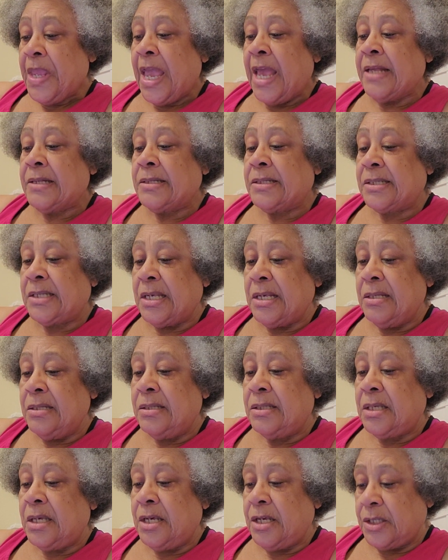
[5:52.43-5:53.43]
and
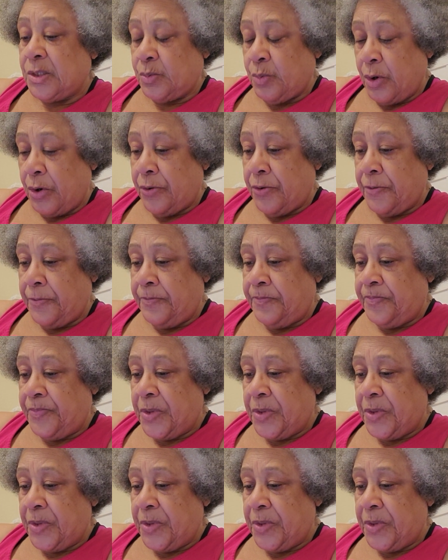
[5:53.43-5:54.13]
ceased his work.